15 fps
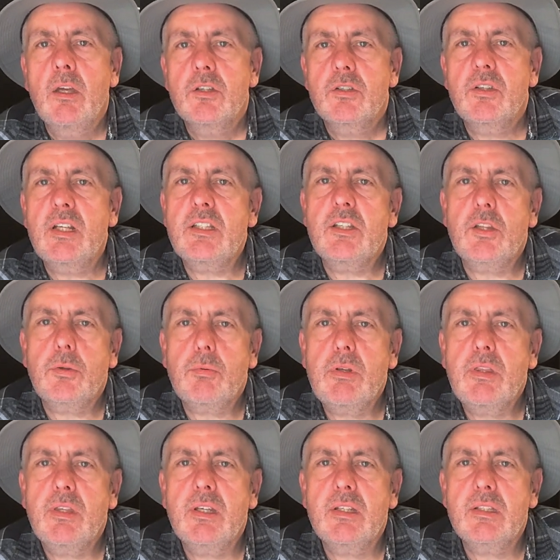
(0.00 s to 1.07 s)
So that's the 3
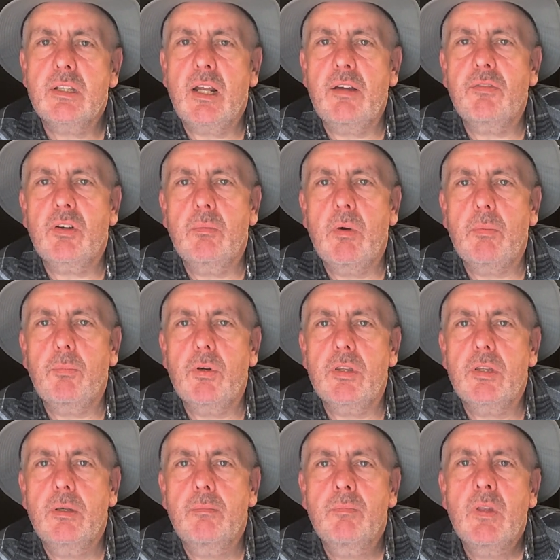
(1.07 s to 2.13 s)
things that I've come up
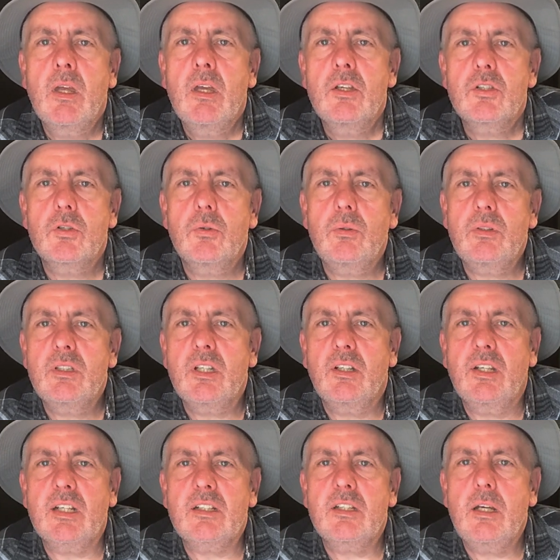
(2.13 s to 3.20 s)
with. So until
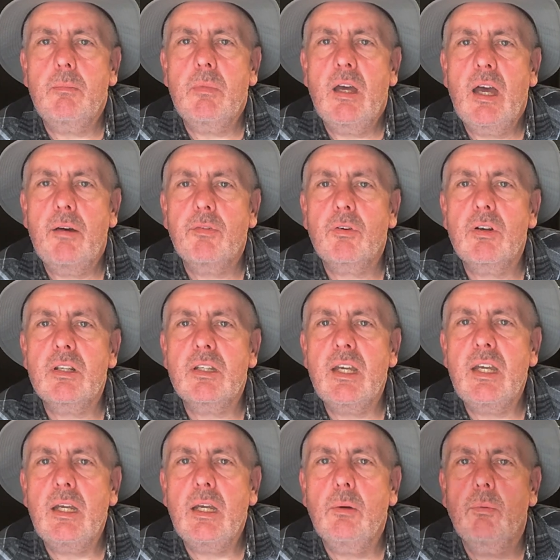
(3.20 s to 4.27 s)
next time, have a great
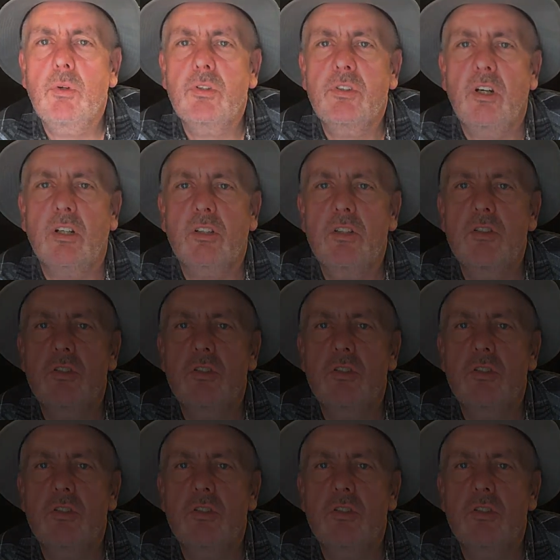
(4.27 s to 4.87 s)
day and we'll talk to you